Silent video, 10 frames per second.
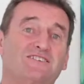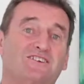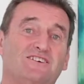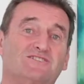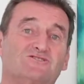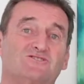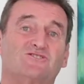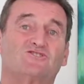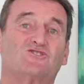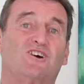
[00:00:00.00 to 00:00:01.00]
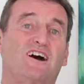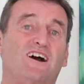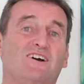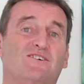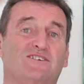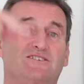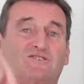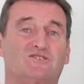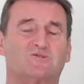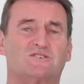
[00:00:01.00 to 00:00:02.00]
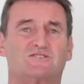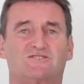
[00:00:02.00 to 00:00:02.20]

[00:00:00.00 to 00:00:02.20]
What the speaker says: things to the trial that you're doing.